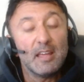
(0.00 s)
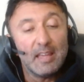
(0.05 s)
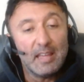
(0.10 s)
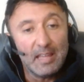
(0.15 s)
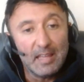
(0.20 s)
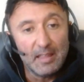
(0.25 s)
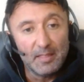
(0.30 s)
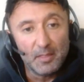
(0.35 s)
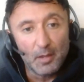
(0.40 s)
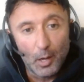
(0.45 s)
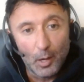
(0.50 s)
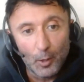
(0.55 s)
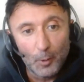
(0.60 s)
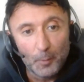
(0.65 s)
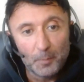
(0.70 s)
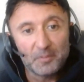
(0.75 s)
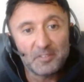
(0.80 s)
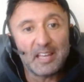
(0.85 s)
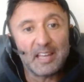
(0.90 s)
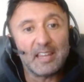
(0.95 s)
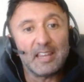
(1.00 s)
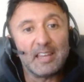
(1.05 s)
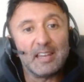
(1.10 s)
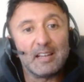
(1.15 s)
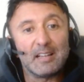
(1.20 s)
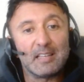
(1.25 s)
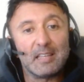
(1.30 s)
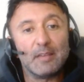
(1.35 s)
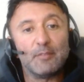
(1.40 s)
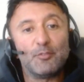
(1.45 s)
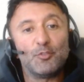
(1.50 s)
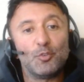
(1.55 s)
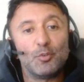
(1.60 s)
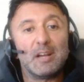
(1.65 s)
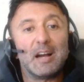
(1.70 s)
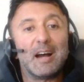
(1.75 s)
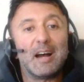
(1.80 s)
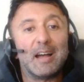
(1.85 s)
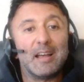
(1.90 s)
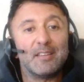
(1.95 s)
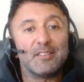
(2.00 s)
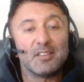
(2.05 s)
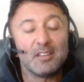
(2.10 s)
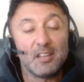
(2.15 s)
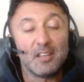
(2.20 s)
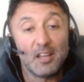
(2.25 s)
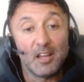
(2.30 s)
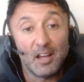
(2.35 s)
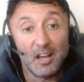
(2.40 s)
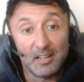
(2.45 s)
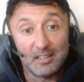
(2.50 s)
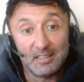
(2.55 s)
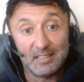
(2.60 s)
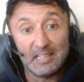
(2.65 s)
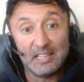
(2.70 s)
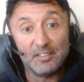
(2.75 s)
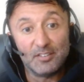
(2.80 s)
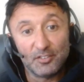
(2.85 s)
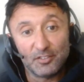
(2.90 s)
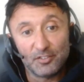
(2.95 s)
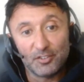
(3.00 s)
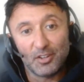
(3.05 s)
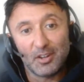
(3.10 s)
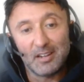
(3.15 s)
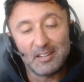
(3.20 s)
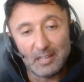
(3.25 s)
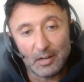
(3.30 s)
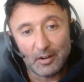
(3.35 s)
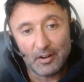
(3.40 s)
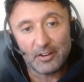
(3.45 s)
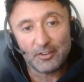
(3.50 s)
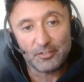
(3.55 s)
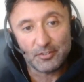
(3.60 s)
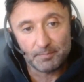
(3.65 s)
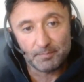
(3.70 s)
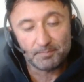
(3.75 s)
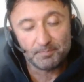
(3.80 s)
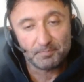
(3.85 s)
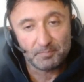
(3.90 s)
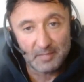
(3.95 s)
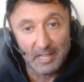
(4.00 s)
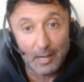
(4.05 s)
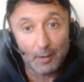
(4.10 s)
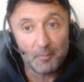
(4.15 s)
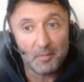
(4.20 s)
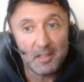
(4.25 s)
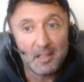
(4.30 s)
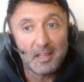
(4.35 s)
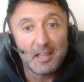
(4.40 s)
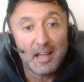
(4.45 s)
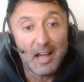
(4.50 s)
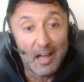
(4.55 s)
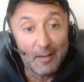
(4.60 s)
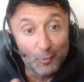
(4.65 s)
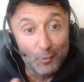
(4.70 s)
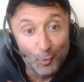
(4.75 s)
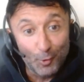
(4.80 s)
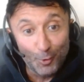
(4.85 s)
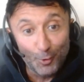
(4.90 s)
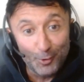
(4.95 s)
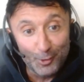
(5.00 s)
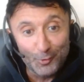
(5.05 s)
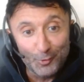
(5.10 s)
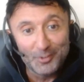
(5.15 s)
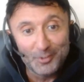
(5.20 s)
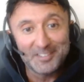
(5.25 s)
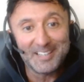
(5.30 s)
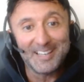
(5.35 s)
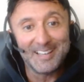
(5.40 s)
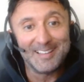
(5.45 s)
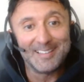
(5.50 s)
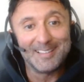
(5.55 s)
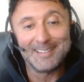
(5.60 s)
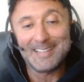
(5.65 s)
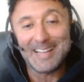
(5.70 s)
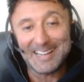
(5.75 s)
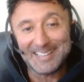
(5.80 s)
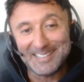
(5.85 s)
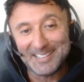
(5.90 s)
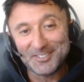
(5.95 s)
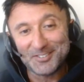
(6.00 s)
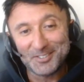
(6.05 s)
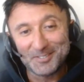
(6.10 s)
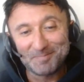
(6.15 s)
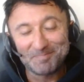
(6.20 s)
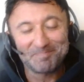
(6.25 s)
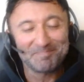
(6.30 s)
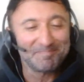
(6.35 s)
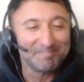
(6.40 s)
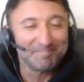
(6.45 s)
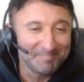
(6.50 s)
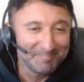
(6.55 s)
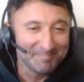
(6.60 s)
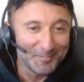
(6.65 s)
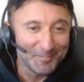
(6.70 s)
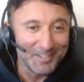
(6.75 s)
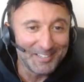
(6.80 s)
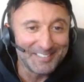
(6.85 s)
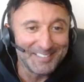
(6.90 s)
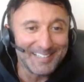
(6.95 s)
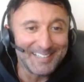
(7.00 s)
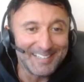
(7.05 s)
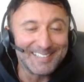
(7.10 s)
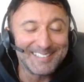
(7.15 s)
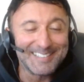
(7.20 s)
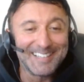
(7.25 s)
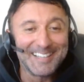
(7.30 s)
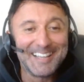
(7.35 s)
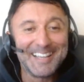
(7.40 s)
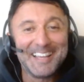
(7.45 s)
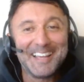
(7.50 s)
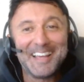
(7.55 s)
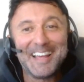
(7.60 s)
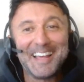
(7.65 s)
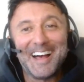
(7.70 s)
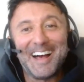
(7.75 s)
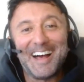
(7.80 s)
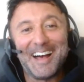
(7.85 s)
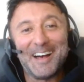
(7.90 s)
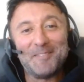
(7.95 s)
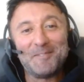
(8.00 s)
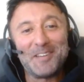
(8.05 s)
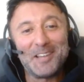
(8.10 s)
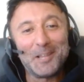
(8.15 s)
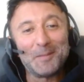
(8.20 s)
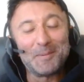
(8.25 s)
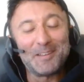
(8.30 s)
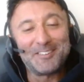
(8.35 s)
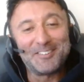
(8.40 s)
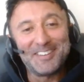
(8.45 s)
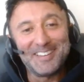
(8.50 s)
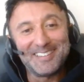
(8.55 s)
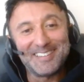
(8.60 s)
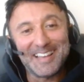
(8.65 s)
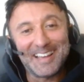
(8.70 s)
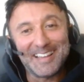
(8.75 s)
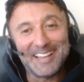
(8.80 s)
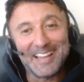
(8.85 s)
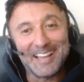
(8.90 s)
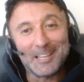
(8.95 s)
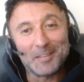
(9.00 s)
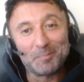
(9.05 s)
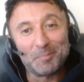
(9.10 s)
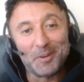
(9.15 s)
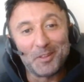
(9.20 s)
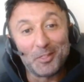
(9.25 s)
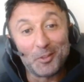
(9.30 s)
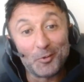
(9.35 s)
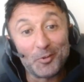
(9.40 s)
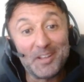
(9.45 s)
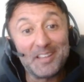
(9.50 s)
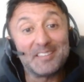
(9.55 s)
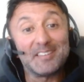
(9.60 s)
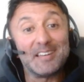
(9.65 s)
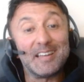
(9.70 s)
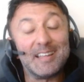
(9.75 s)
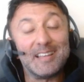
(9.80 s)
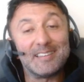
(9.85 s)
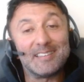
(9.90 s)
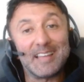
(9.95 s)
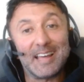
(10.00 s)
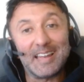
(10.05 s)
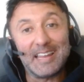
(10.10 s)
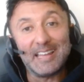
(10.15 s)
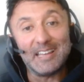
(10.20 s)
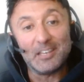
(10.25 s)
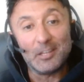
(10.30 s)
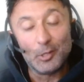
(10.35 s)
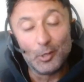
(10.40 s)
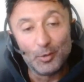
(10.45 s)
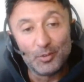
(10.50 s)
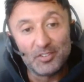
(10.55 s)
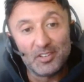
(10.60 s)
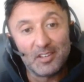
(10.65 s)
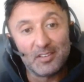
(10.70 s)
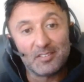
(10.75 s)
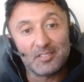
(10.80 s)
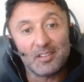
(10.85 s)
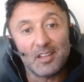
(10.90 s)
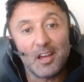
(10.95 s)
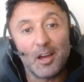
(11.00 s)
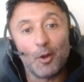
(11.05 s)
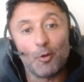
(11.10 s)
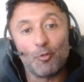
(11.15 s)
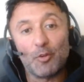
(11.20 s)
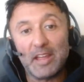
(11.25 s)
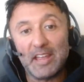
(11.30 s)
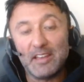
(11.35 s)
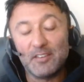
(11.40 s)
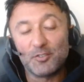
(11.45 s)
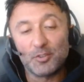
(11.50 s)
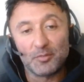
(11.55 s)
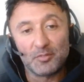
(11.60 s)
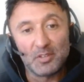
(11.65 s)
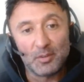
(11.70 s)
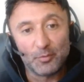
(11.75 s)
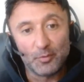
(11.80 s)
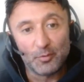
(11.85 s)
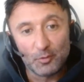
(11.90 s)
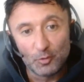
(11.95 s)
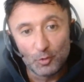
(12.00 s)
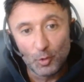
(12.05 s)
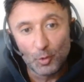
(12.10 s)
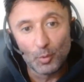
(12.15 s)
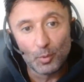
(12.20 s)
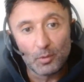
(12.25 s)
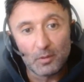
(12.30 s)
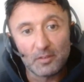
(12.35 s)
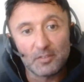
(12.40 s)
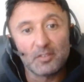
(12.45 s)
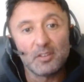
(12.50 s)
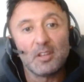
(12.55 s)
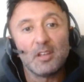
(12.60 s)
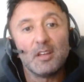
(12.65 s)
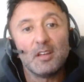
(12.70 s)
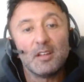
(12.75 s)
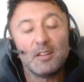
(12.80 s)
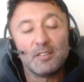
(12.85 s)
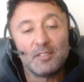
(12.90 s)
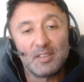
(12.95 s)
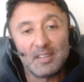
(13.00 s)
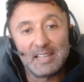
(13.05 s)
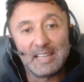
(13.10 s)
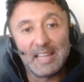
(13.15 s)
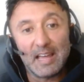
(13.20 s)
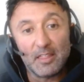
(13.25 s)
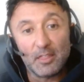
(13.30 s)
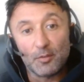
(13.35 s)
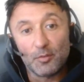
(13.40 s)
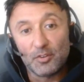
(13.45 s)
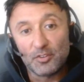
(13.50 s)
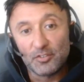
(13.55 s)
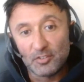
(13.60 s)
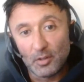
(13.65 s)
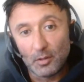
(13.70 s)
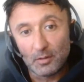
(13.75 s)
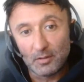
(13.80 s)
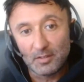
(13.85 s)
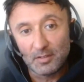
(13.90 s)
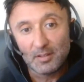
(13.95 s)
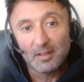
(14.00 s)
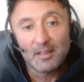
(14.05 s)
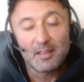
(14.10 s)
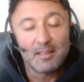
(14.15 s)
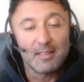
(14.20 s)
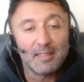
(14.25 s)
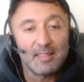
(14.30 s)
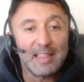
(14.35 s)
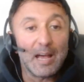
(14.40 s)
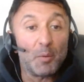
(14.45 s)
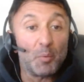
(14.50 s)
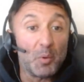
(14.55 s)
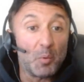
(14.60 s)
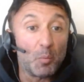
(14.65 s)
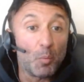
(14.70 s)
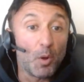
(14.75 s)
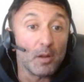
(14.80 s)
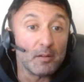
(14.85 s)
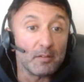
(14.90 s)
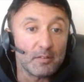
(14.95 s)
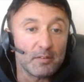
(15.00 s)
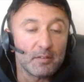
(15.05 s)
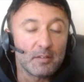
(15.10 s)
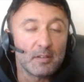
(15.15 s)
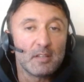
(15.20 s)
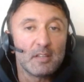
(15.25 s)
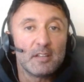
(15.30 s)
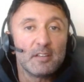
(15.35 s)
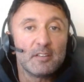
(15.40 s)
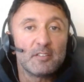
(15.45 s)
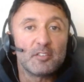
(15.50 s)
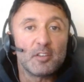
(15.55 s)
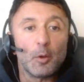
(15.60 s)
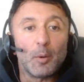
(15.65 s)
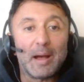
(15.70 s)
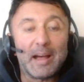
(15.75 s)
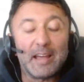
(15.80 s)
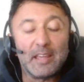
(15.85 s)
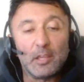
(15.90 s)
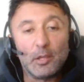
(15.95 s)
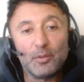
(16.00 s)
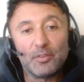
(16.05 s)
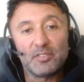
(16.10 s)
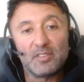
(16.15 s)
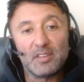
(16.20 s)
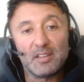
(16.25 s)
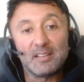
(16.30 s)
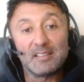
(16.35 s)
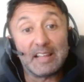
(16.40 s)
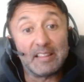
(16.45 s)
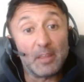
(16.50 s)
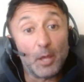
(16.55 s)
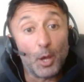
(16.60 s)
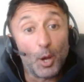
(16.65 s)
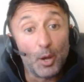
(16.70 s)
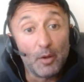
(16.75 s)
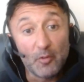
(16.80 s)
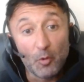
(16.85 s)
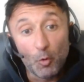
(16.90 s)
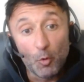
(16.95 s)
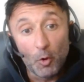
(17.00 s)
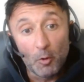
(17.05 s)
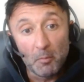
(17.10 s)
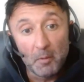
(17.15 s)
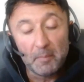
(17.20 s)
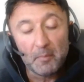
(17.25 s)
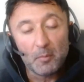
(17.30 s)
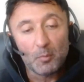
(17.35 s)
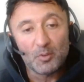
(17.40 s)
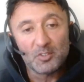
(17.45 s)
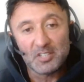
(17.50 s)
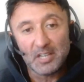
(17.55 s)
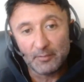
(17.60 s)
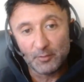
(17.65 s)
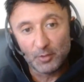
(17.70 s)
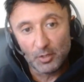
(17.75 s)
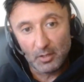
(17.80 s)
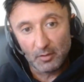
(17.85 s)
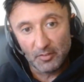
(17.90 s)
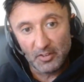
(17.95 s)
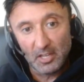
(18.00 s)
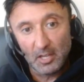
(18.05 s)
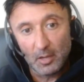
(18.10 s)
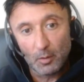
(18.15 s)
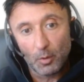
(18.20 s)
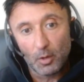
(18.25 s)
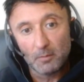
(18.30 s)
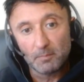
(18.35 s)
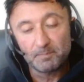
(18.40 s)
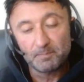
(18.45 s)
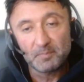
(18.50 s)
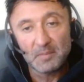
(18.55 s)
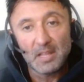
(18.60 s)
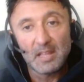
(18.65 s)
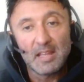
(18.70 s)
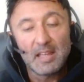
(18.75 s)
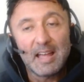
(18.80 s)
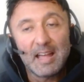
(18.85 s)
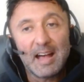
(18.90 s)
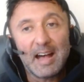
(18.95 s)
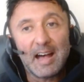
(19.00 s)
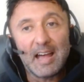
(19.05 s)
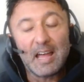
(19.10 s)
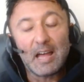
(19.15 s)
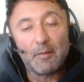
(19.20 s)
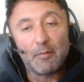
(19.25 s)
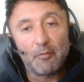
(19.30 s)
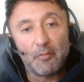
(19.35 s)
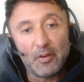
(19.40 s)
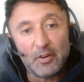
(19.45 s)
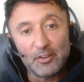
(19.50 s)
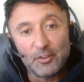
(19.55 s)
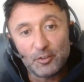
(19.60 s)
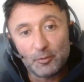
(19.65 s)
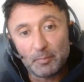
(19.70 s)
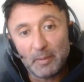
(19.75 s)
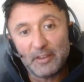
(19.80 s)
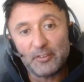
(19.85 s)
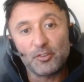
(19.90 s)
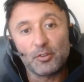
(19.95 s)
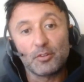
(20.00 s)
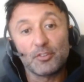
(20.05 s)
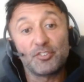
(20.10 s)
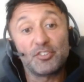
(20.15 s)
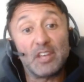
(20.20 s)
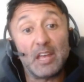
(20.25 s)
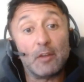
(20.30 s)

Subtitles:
in the hopes that it'll give you guys a decent, solid direction. Now, I've called the routine the Tactician, which is a little bit cheesy, I guess, but the reason is that it uses a range of different tools to get the result that we want. So I use things like the over warm-up, which I've done a video on. I have a very special set